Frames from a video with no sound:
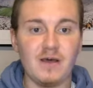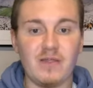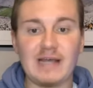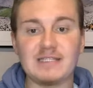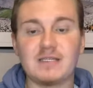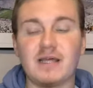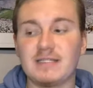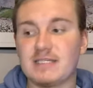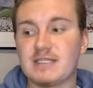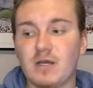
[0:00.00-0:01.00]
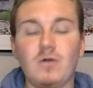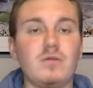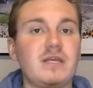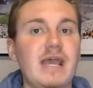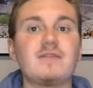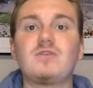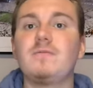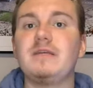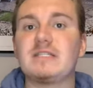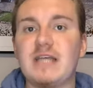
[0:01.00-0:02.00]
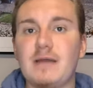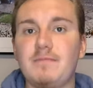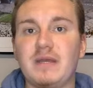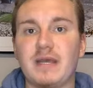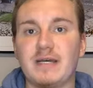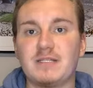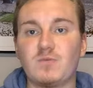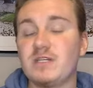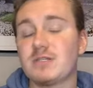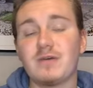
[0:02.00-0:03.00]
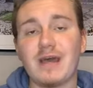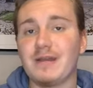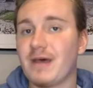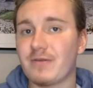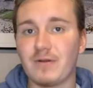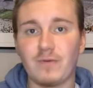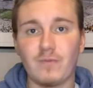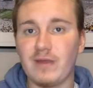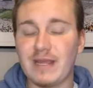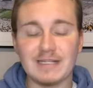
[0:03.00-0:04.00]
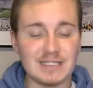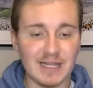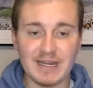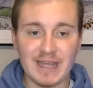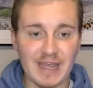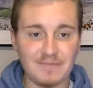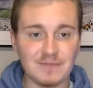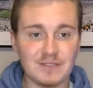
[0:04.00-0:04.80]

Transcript: That's still yet to be said, because we still got another weekend slate of games.